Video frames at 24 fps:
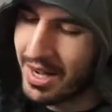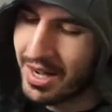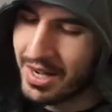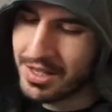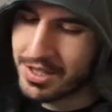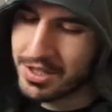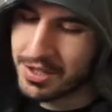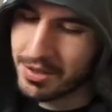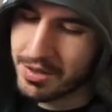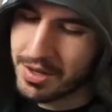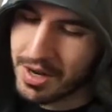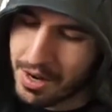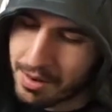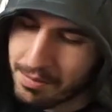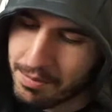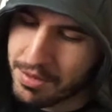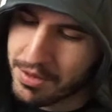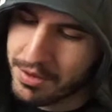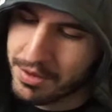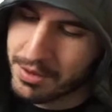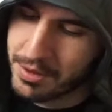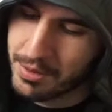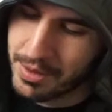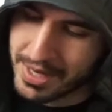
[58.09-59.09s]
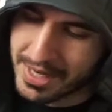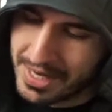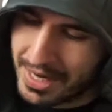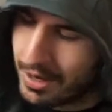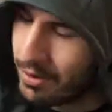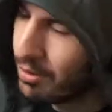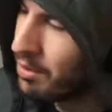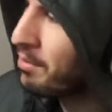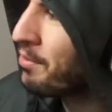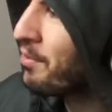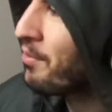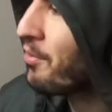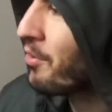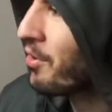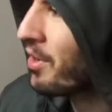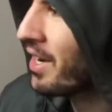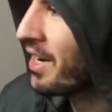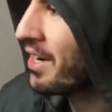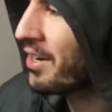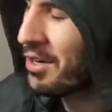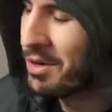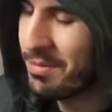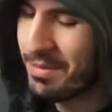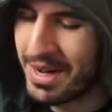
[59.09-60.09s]
So come through an hour before
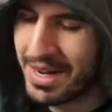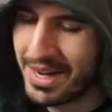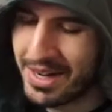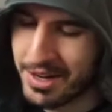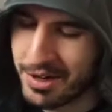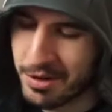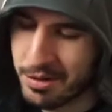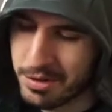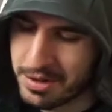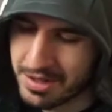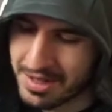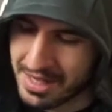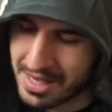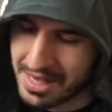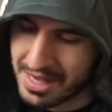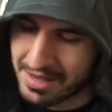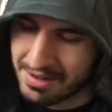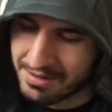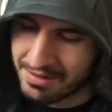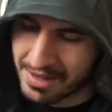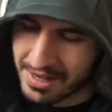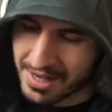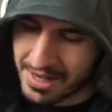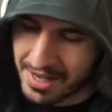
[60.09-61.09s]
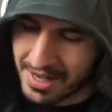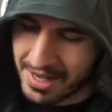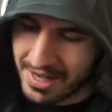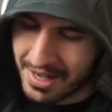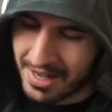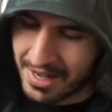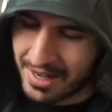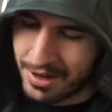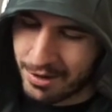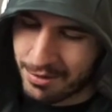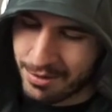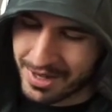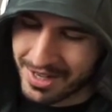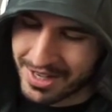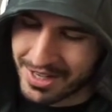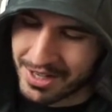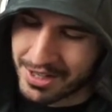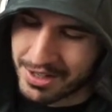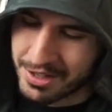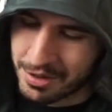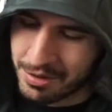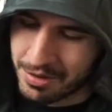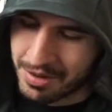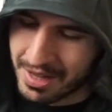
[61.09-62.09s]
Harry Mack goes live. We're going to
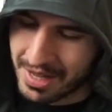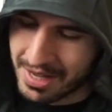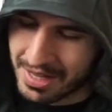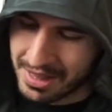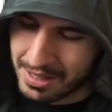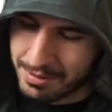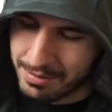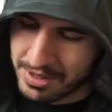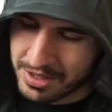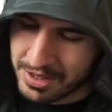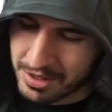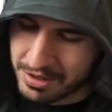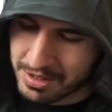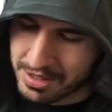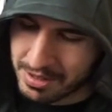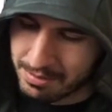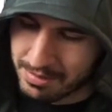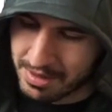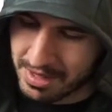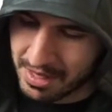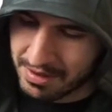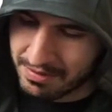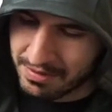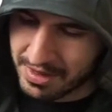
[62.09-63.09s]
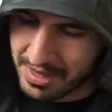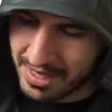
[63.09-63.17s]
do that. Let me show some love in the